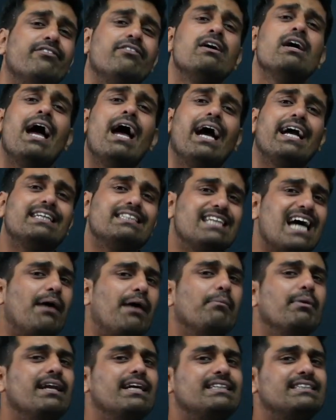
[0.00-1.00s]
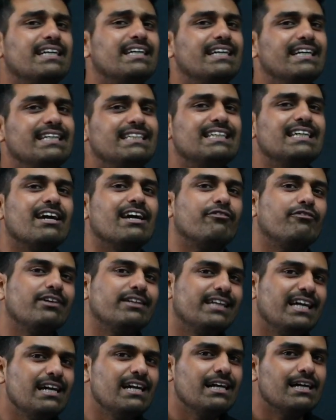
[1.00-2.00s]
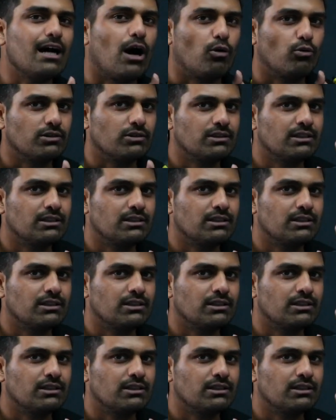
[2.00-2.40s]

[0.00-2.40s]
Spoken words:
examination, each and everything counts.